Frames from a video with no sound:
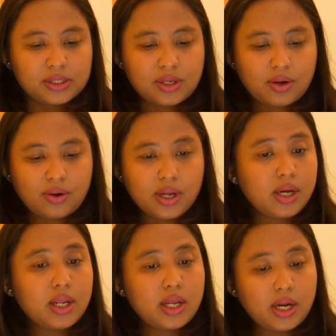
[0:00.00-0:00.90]
So
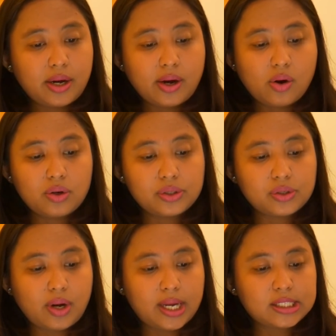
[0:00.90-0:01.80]
in here
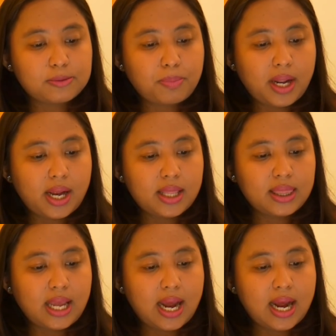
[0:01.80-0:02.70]
also
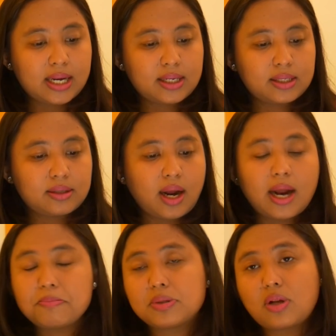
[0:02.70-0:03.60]
explain that
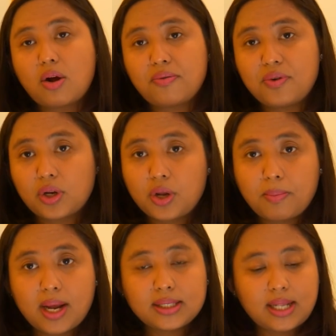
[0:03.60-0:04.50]
types of
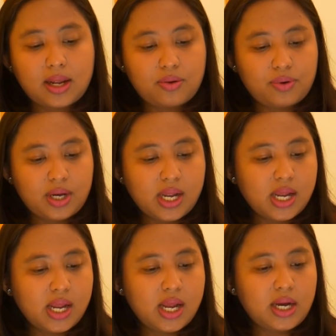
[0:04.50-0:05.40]
documents that you
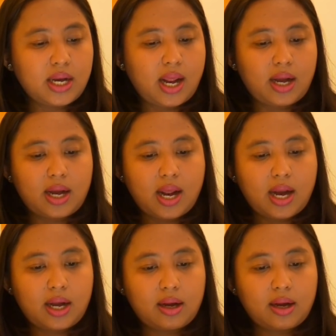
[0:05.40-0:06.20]
need, and then